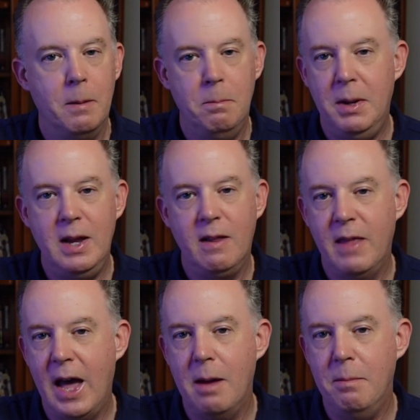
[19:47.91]
being
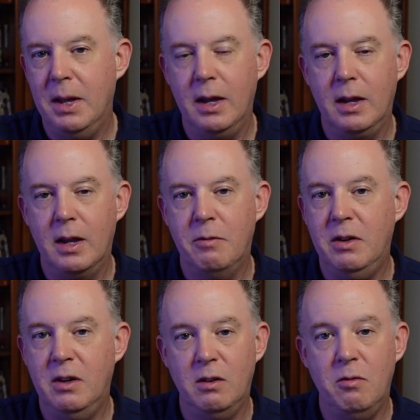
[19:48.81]
that big of a
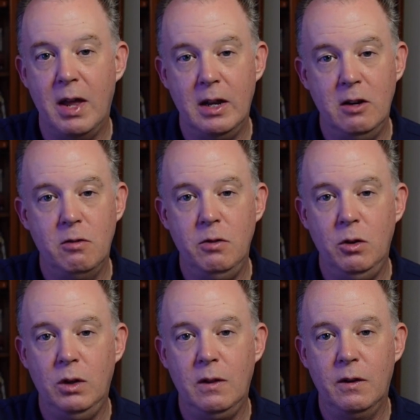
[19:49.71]
disadvantage of
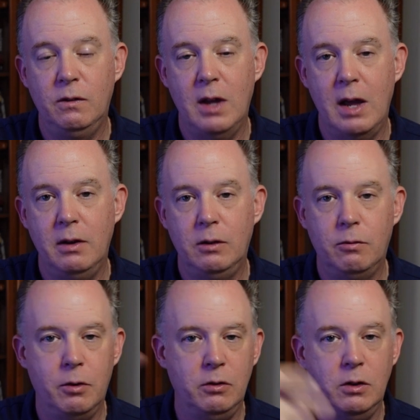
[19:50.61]
using this stylus
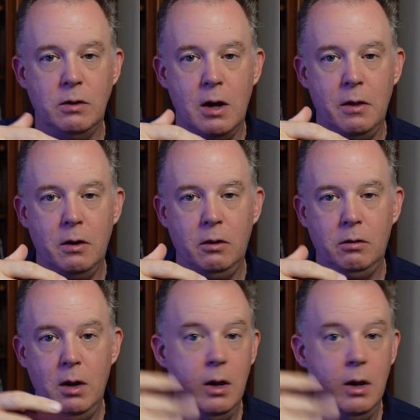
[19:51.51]
versus others.